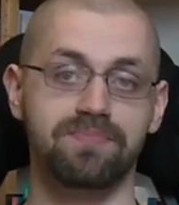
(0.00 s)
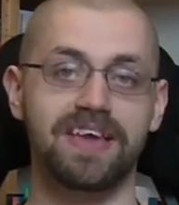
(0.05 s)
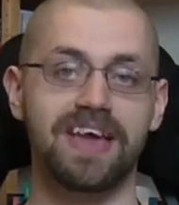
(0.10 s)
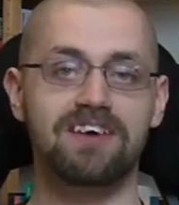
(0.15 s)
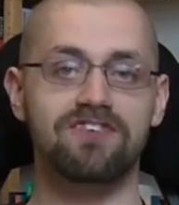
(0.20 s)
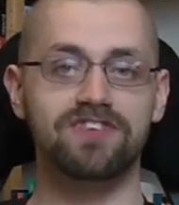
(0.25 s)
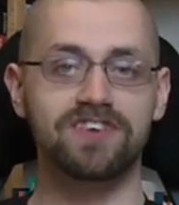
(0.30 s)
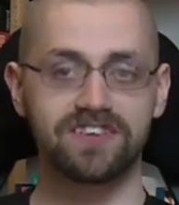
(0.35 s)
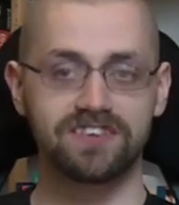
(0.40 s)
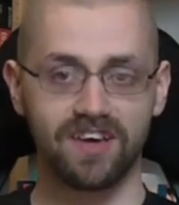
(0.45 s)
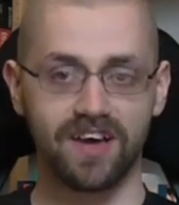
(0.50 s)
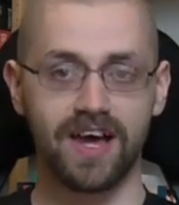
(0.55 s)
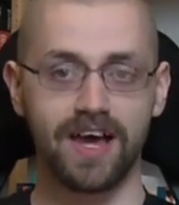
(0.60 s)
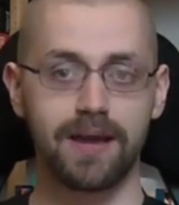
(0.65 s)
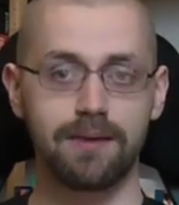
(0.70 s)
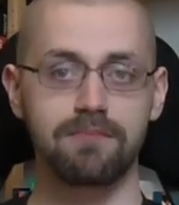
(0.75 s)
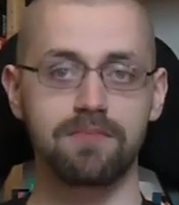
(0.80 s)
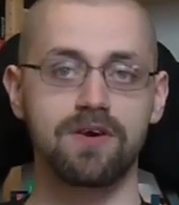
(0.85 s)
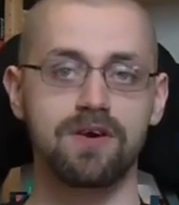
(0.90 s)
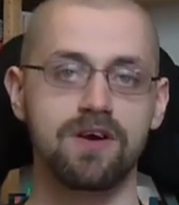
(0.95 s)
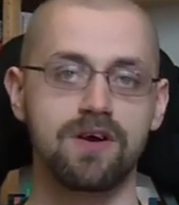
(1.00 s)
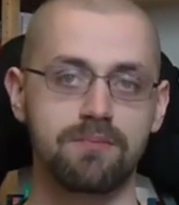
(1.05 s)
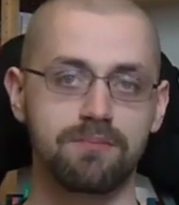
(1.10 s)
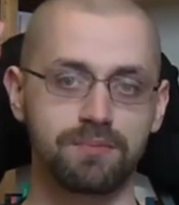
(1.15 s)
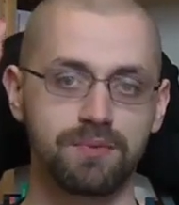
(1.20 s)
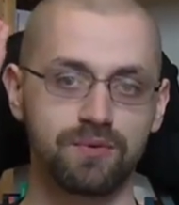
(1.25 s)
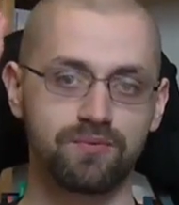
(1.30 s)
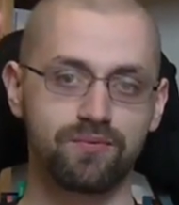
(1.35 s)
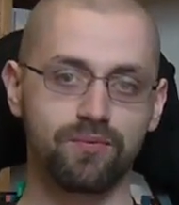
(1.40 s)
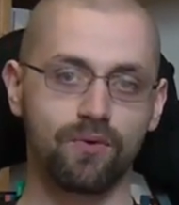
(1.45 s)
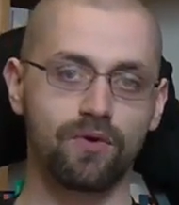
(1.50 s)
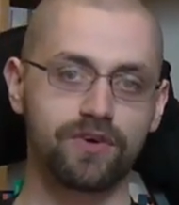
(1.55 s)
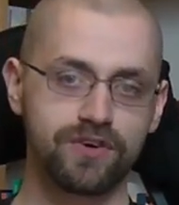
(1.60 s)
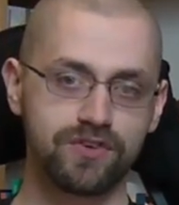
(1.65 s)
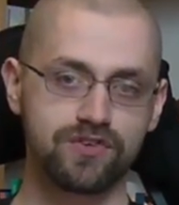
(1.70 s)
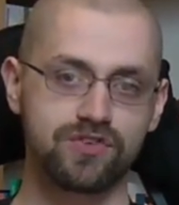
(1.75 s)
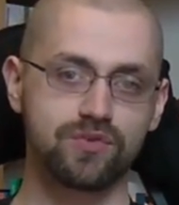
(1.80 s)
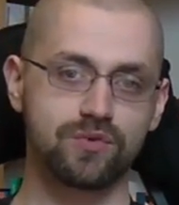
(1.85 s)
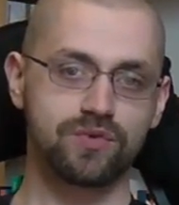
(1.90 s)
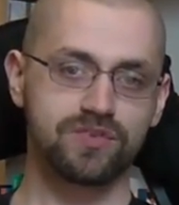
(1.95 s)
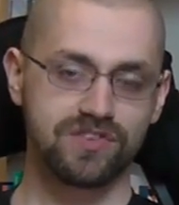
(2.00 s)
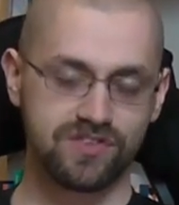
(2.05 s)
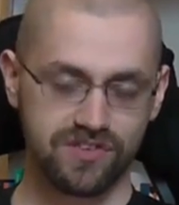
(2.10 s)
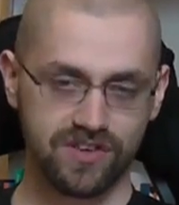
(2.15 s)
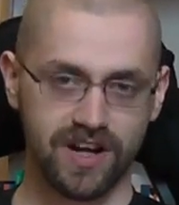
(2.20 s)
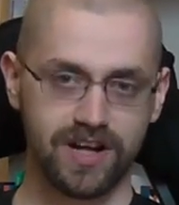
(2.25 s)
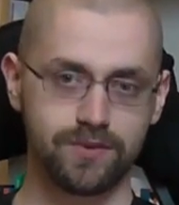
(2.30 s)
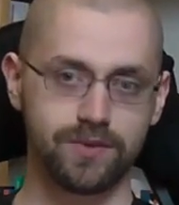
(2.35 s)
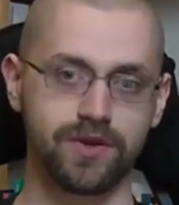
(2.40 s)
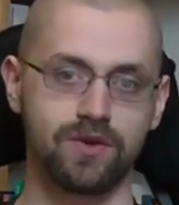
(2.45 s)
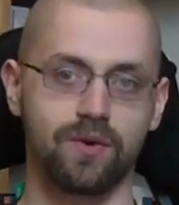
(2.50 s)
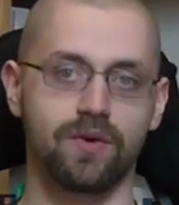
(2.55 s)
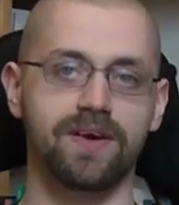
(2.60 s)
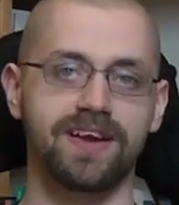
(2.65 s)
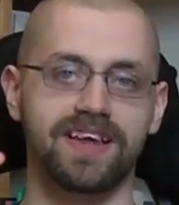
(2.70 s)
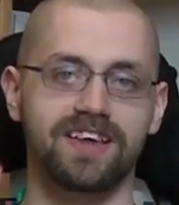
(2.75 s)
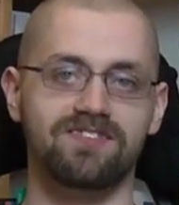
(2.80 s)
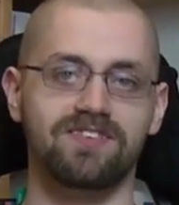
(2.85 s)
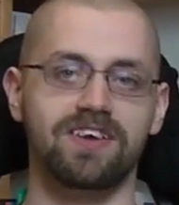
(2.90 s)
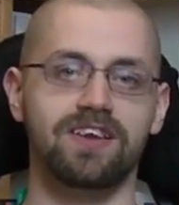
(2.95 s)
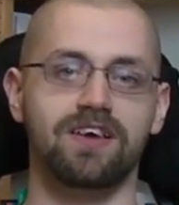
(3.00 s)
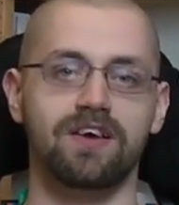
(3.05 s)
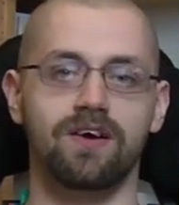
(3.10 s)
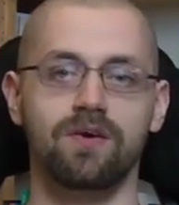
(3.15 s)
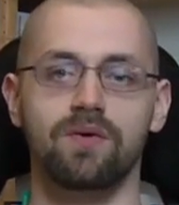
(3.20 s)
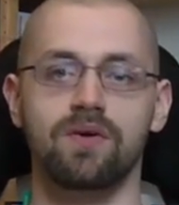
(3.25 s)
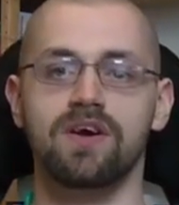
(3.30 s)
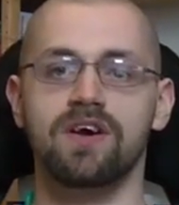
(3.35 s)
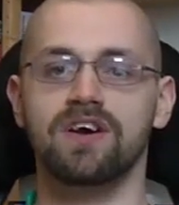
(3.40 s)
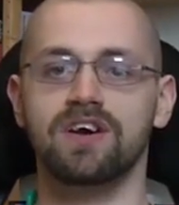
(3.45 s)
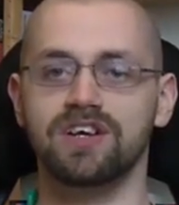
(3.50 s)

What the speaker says: Every time before you start recording a video,